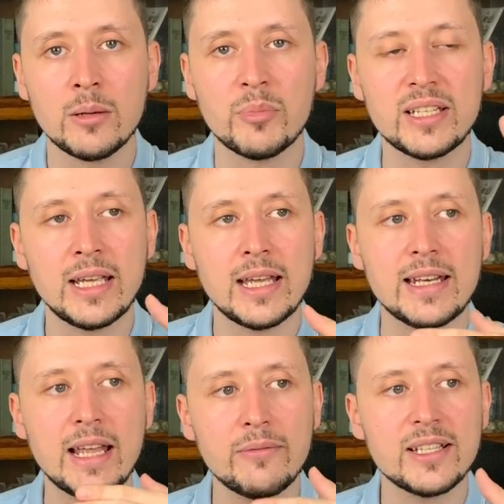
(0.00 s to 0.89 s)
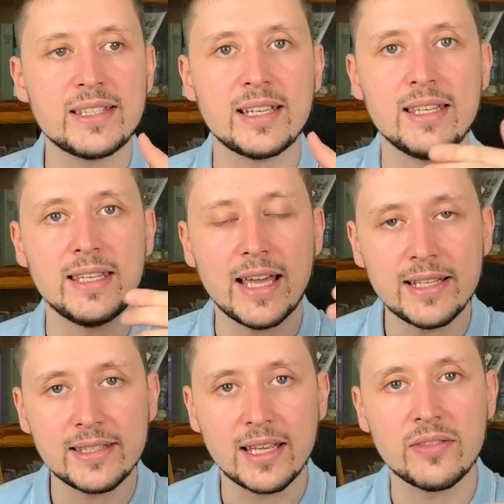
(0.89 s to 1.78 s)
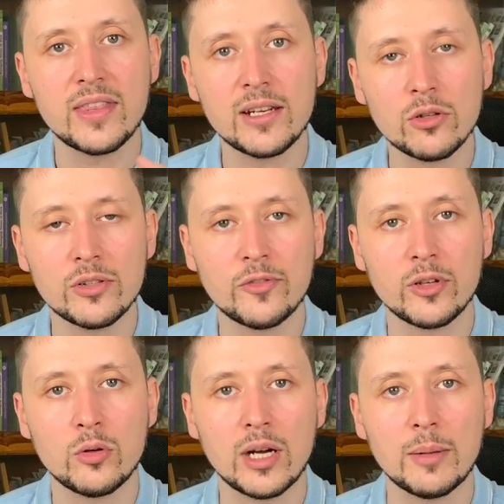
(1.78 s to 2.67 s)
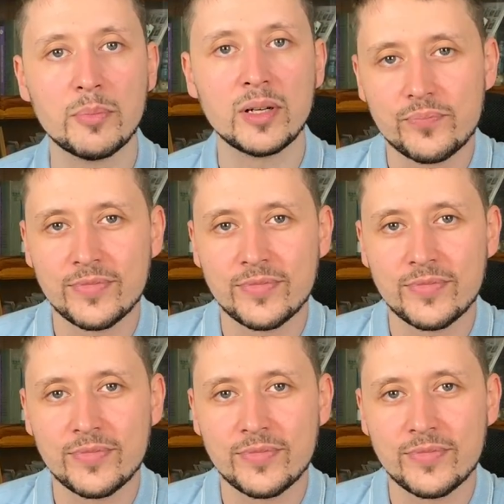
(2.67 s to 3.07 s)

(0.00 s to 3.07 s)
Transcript: But never say yes and then not follow up.